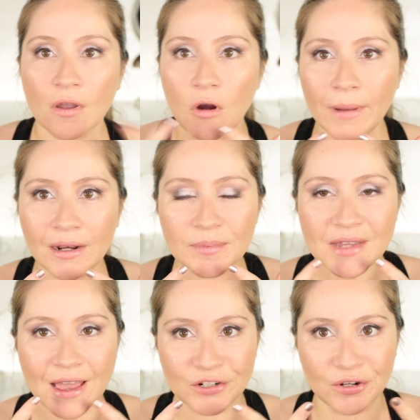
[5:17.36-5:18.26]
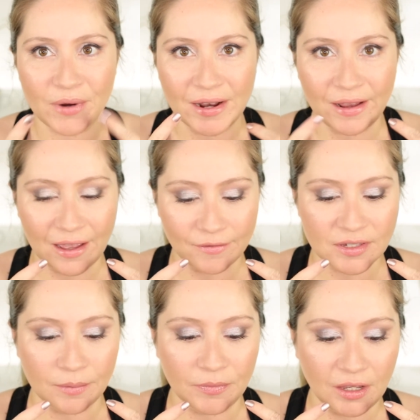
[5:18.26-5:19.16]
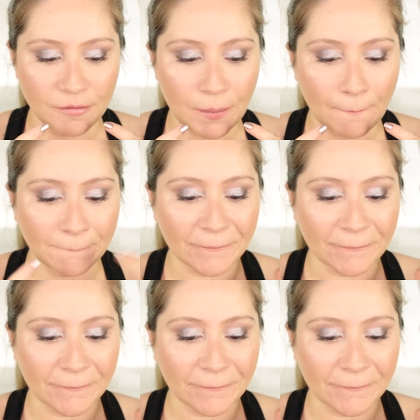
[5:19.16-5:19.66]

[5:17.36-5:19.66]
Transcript: On my lips, I actually already have something.